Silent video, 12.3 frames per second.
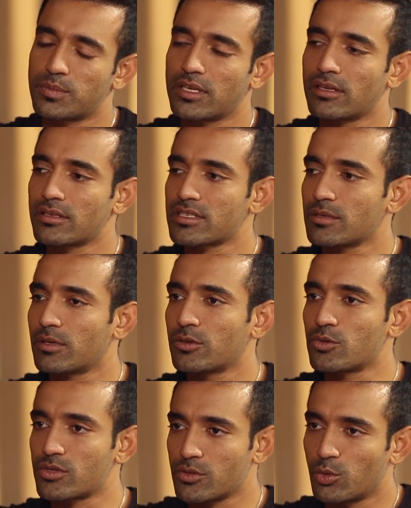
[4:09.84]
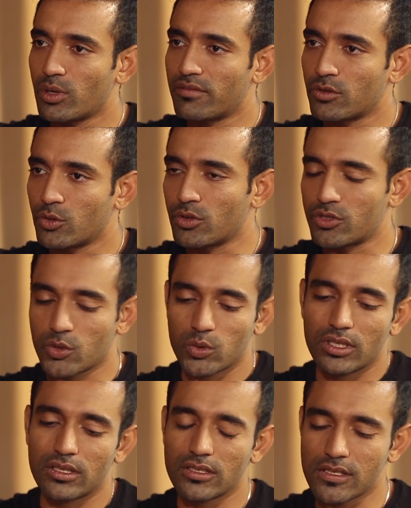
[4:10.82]
he's been someone who's who I've known
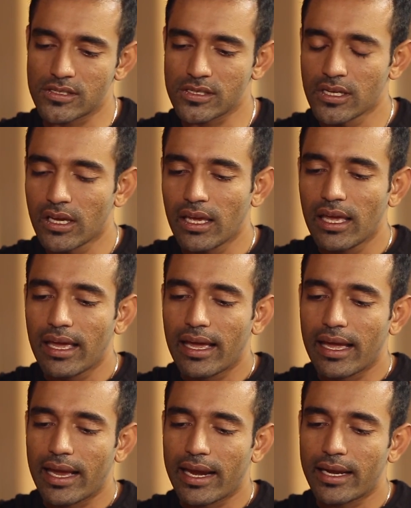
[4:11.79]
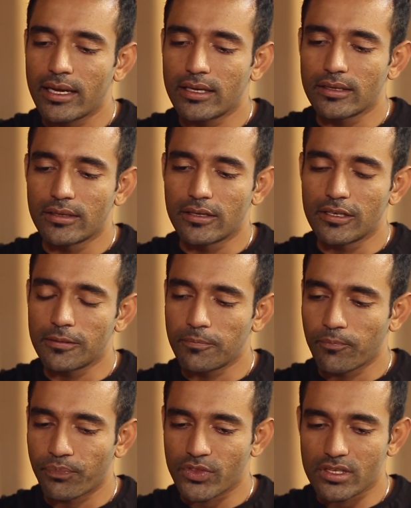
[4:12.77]
through the years, and
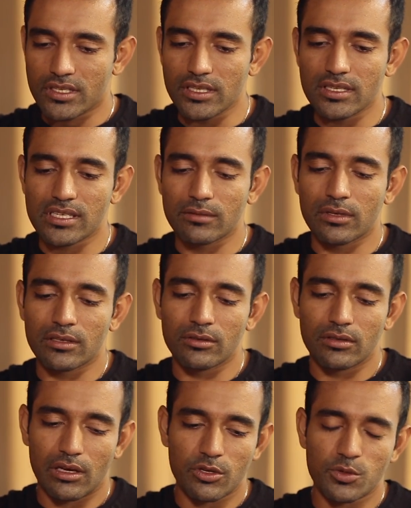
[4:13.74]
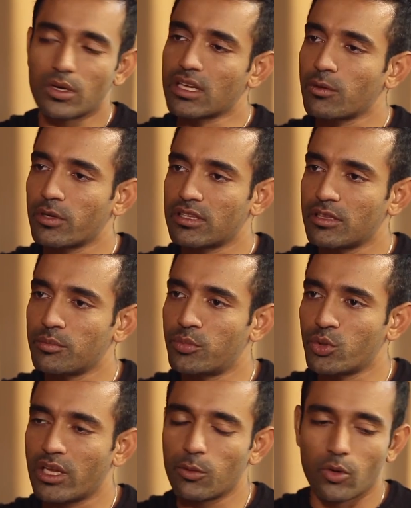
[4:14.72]
uh, sir, someone I was working with in
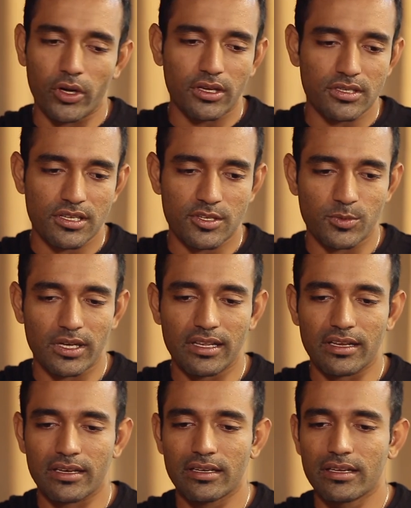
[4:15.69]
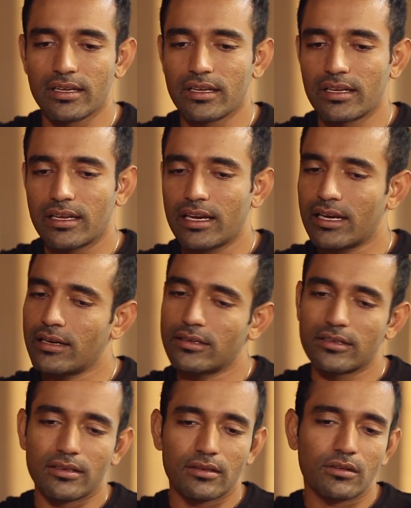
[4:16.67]
Pune Warriors as well, and
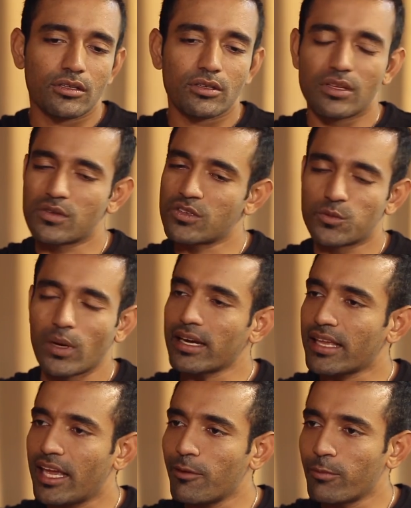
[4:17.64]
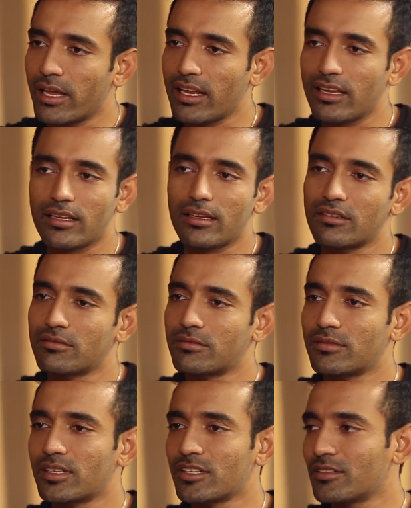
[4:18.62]
and uh, you know, there's this one game where he,
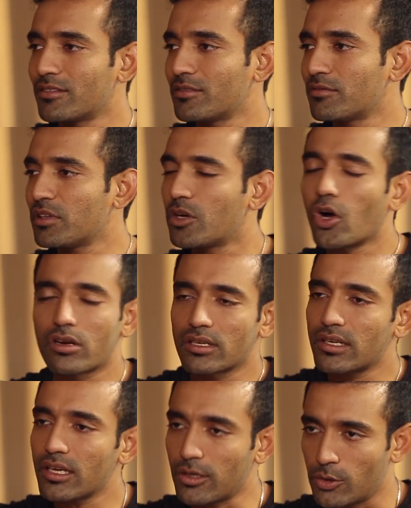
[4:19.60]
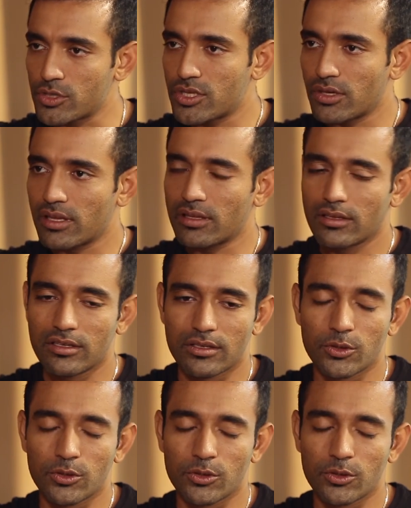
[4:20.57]
you know, we got really close during